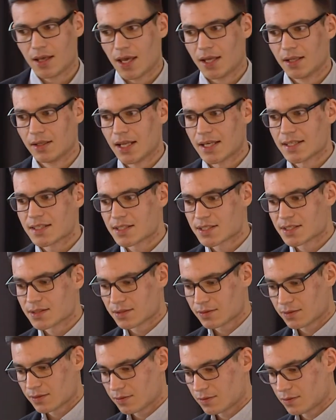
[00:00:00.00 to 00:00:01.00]
And
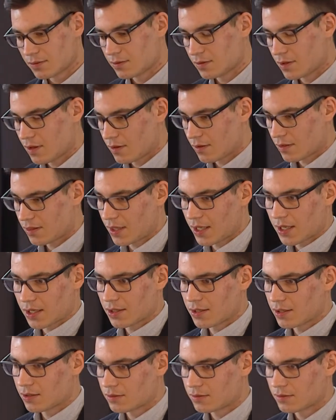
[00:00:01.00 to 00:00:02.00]
let's
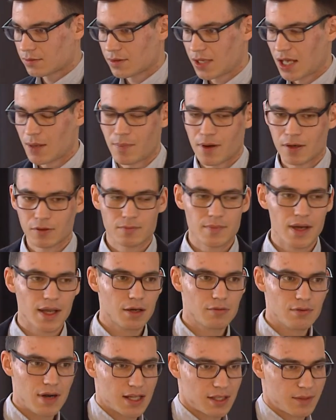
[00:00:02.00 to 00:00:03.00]
think about
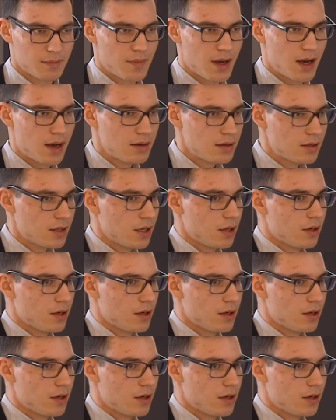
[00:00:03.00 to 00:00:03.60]
my grandma,